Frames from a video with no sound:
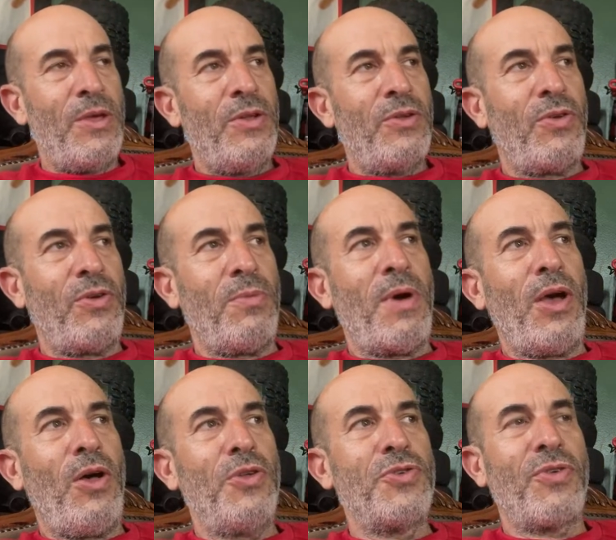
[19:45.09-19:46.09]
to my
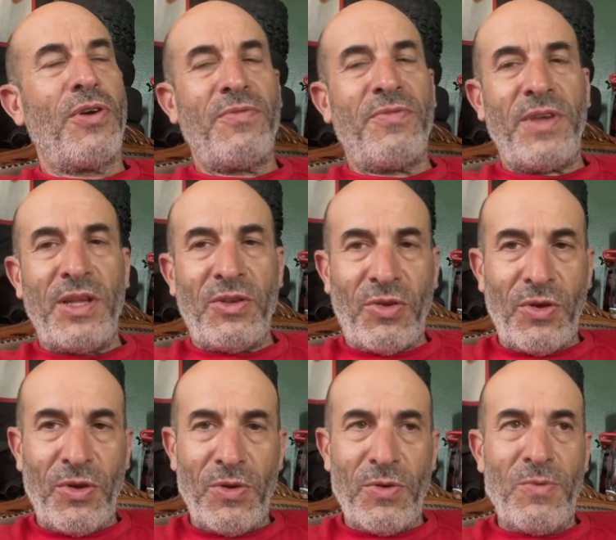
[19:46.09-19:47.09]
Ultra
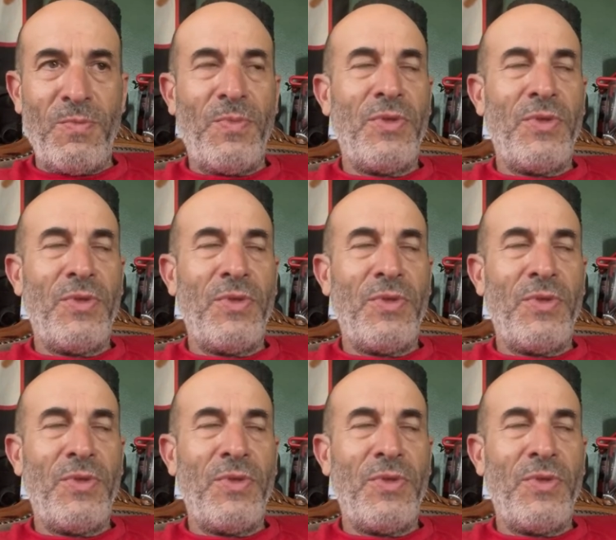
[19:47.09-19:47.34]
V2